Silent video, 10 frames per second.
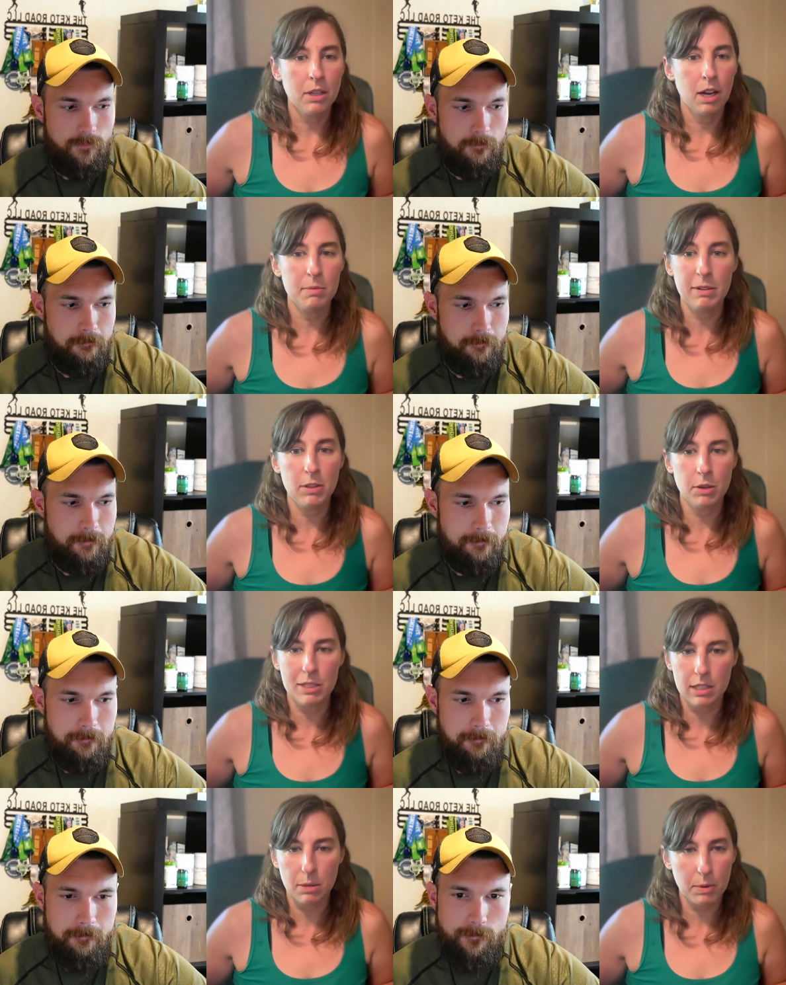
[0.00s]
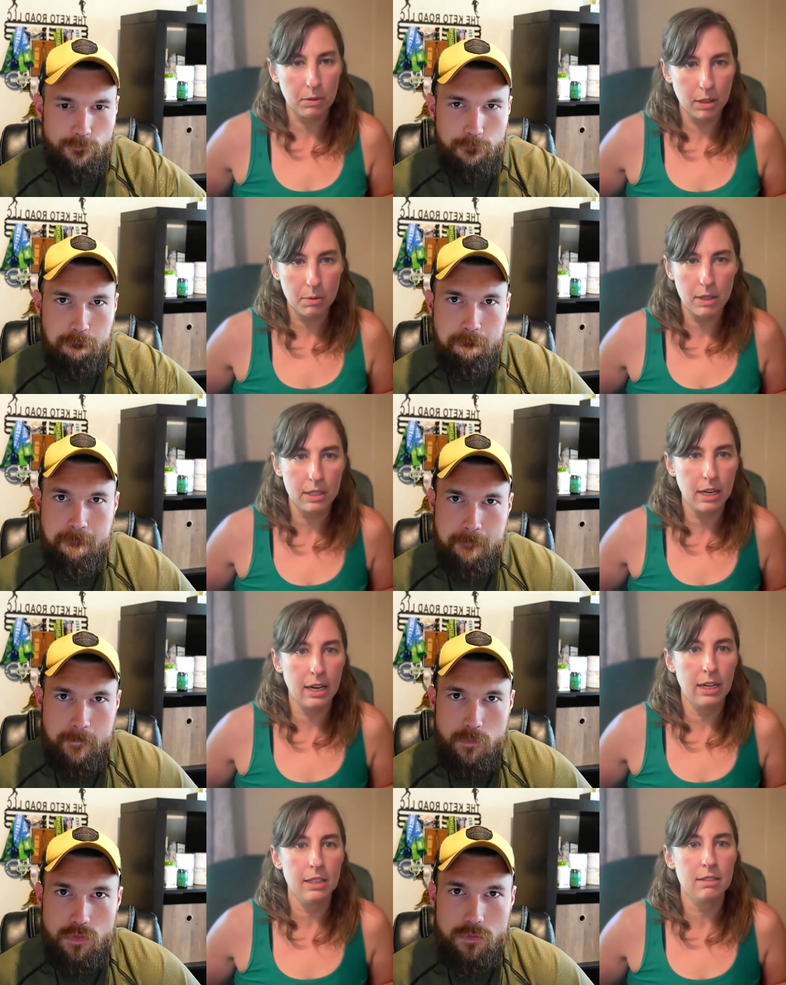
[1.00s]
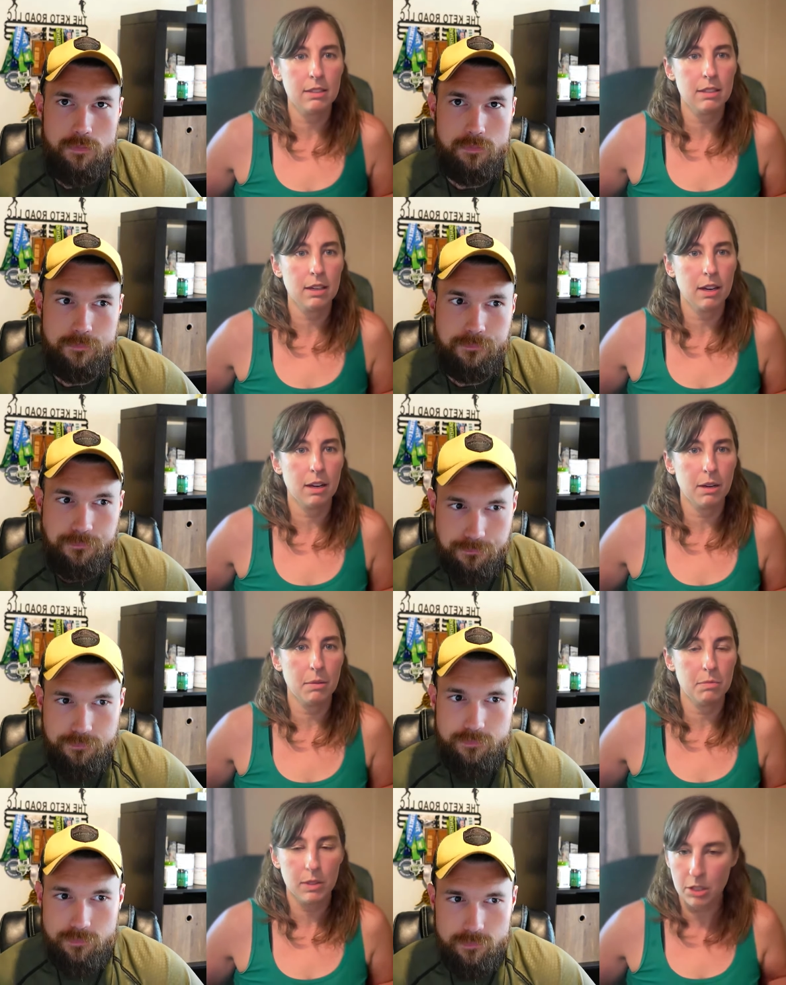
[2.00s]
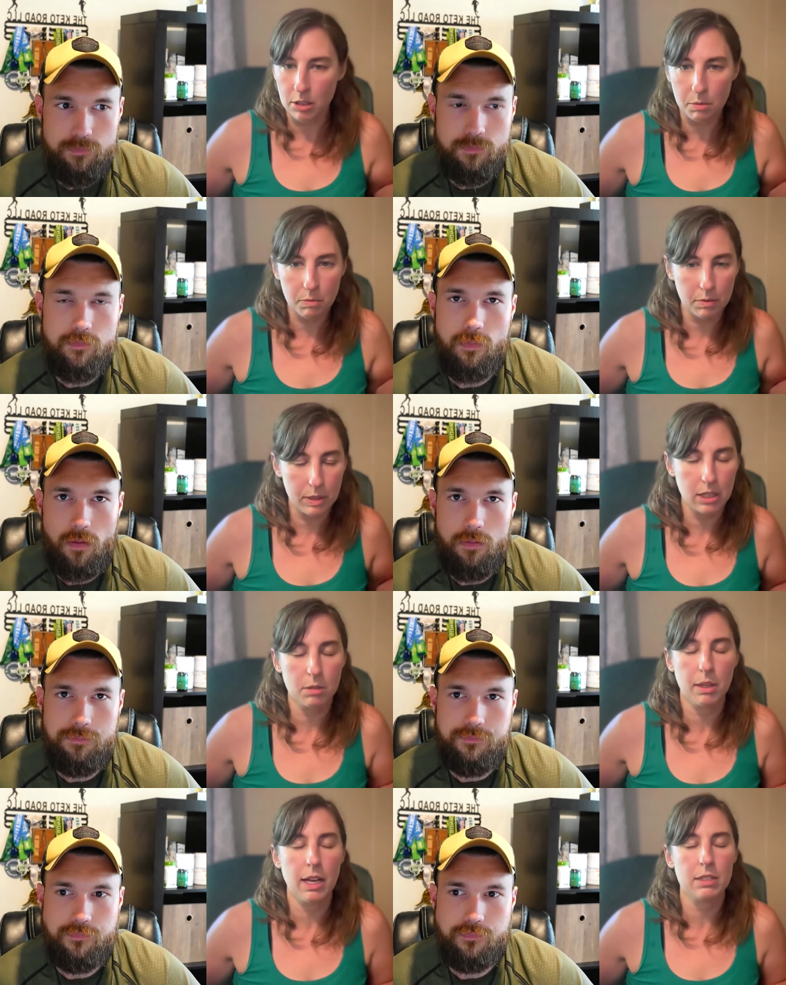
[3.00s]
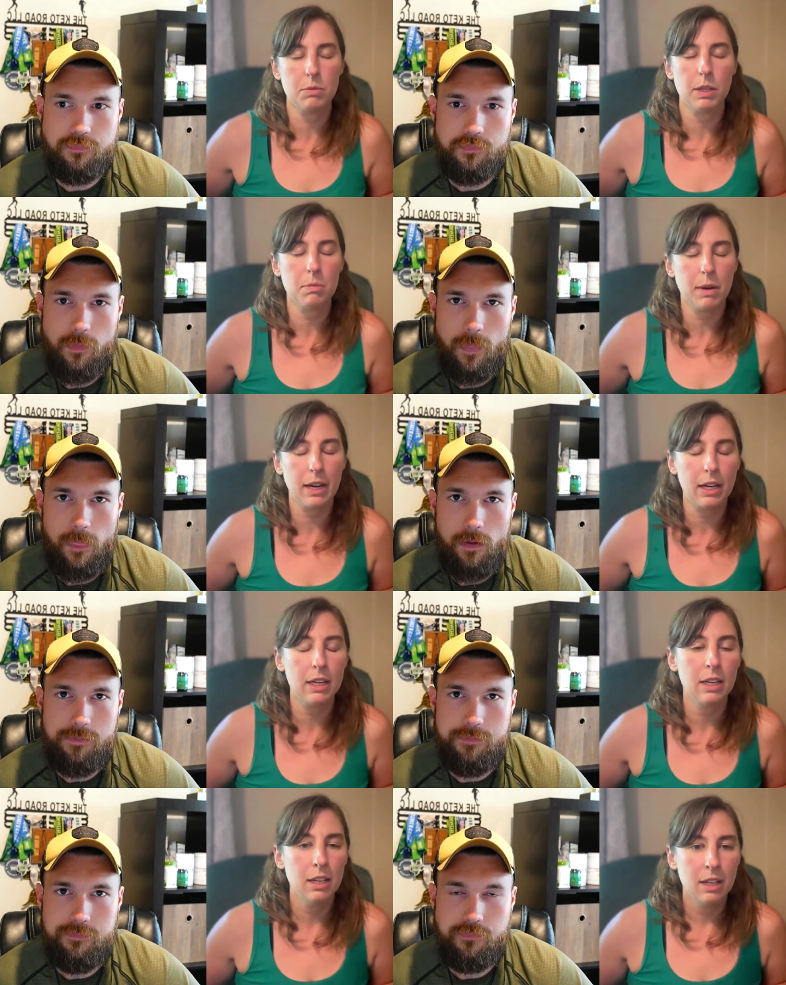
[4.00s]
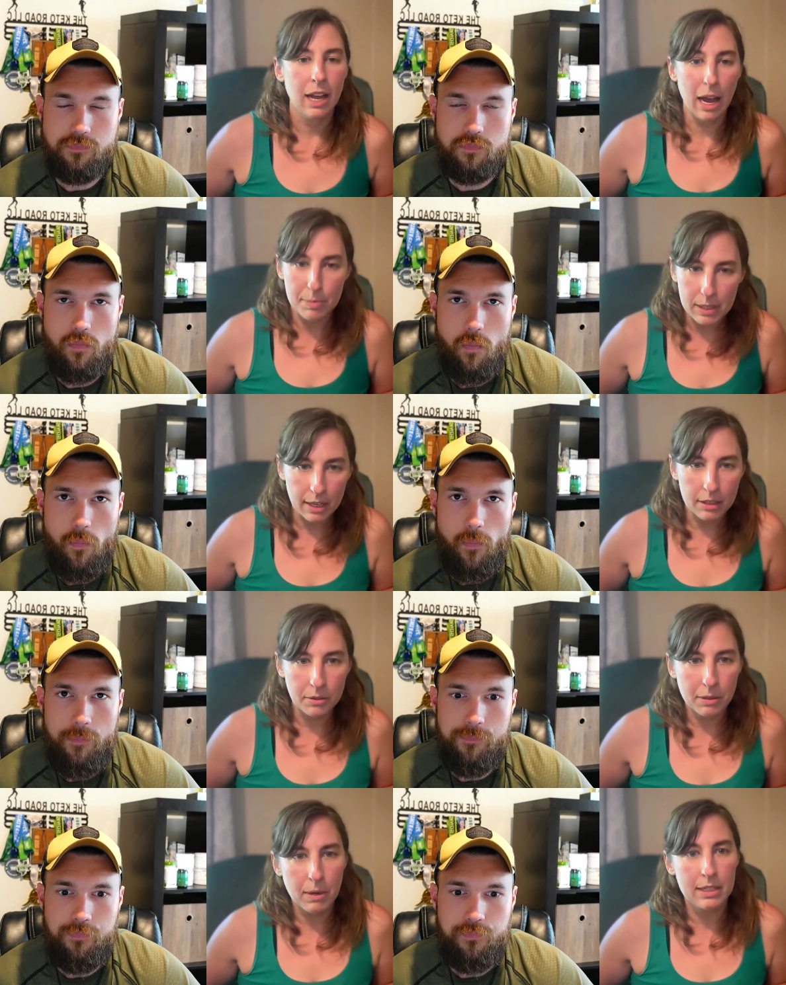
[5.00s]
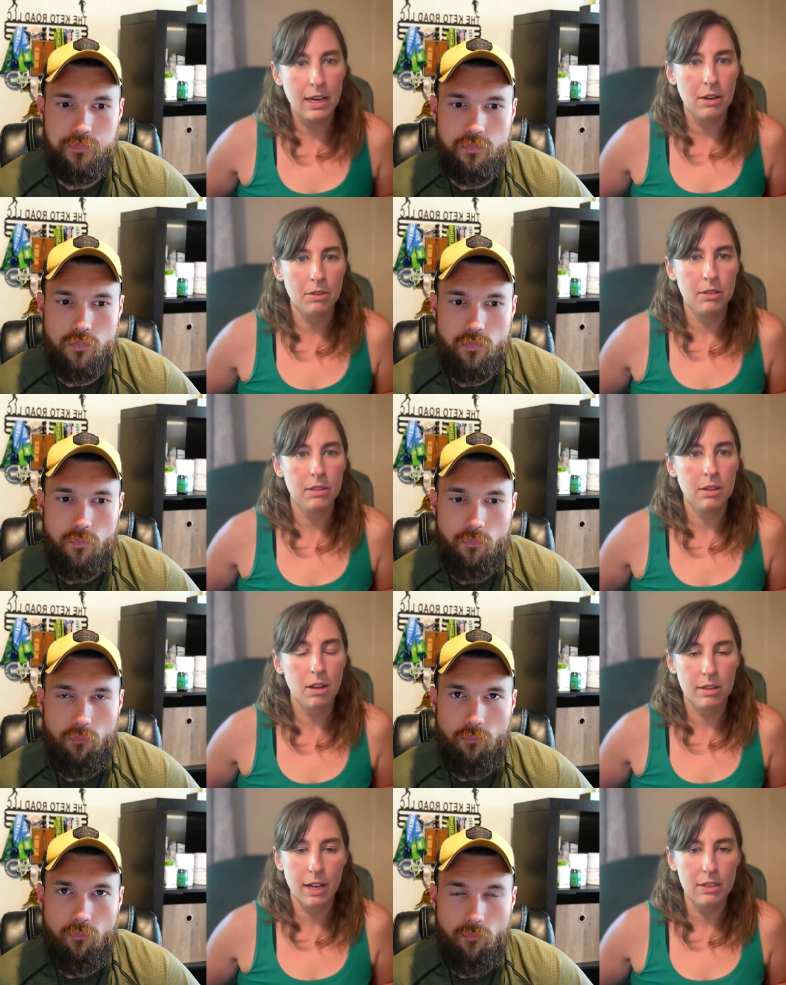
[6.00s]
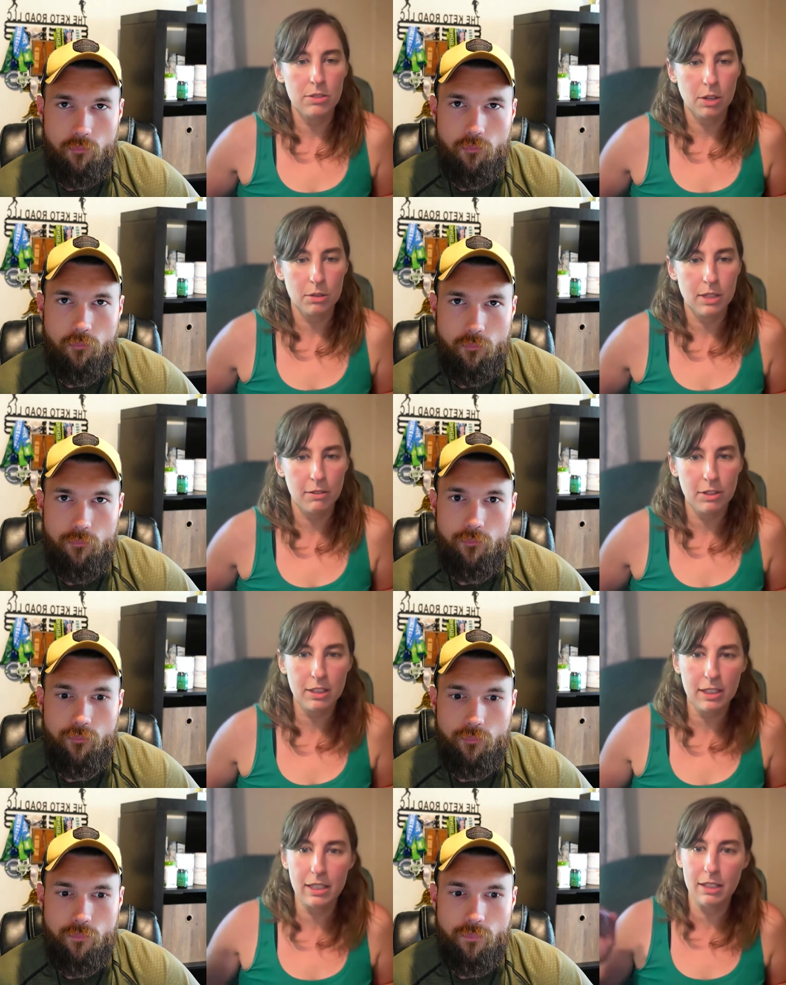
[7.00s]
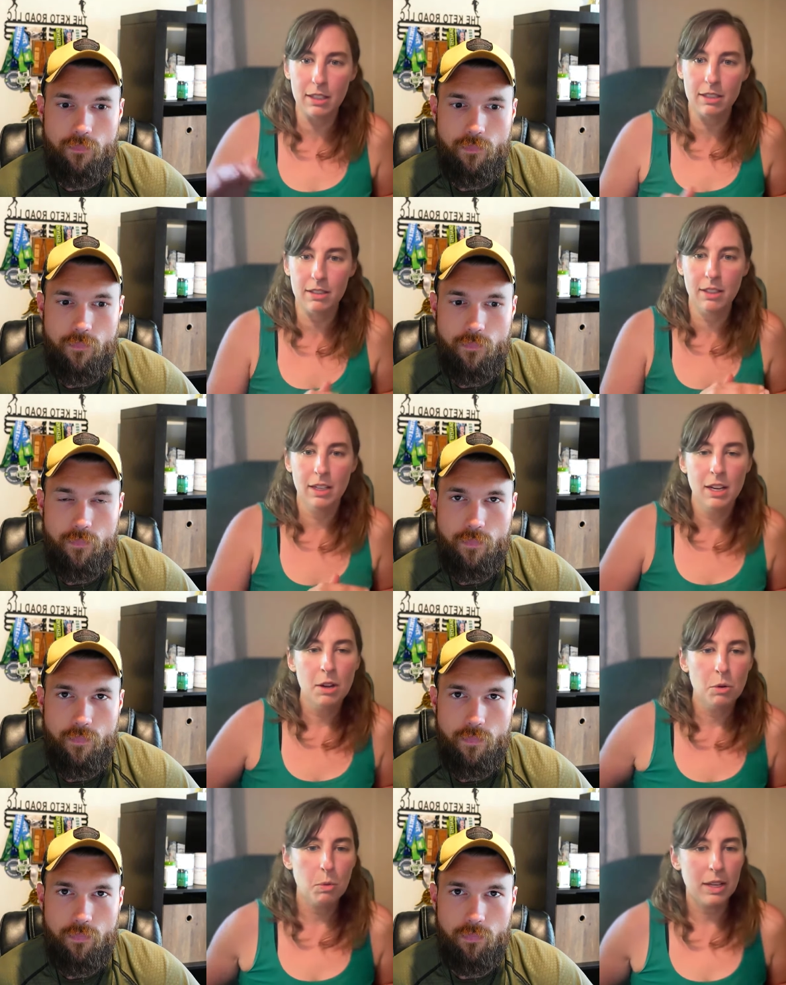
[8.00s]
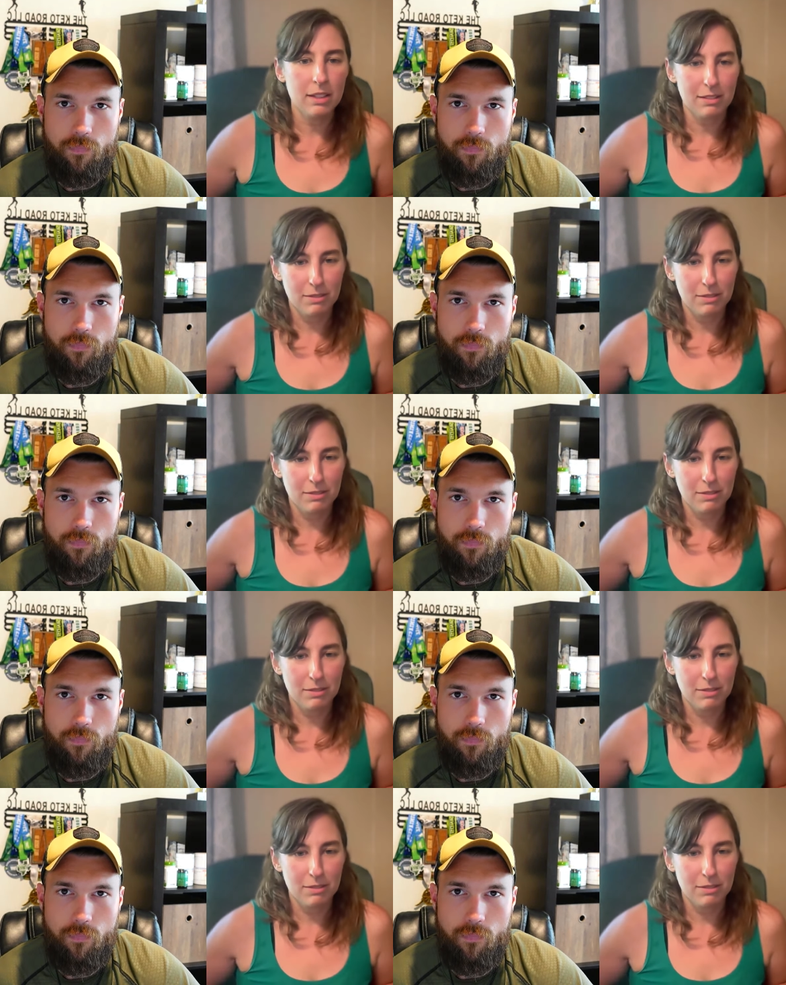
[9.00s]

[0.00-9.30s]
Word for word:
Speaker 1: Um, even though I was sleeping really well at night, um, you know, we talked about last week, my appetite going way down, all that. So definitely went